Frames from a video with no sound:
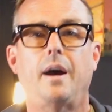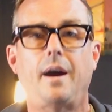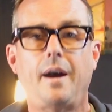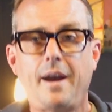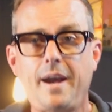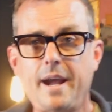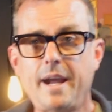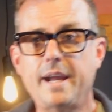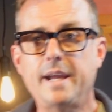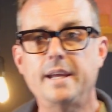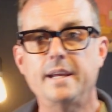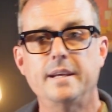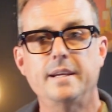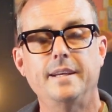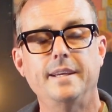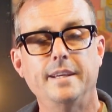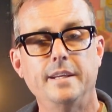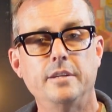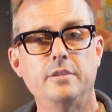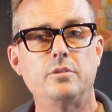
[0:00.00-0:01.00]
I
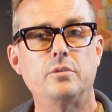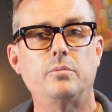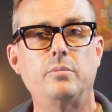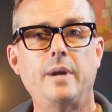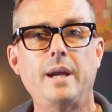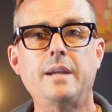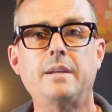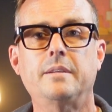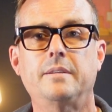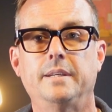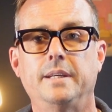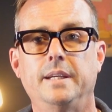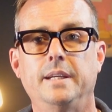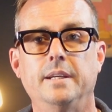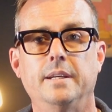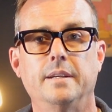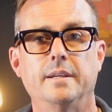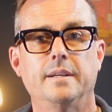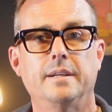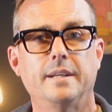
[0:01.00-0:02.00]

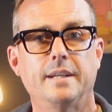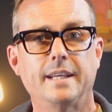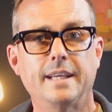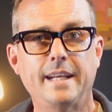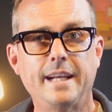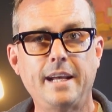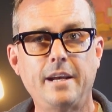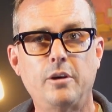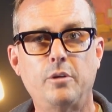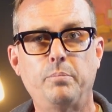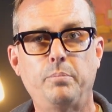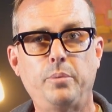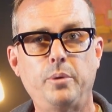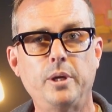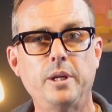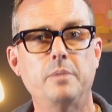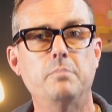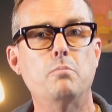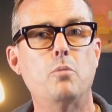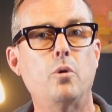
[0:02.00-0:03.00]
indirectly get to help
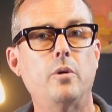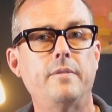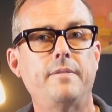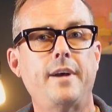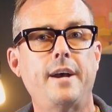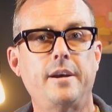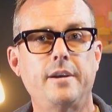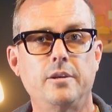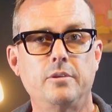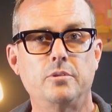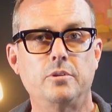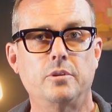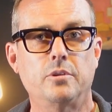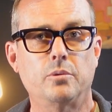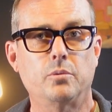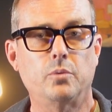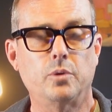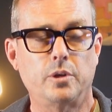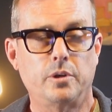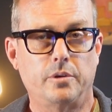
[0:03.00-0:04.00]
bring more value to
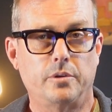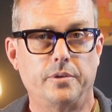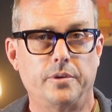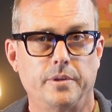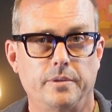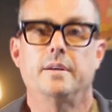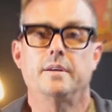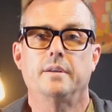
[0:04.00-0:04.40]
the world.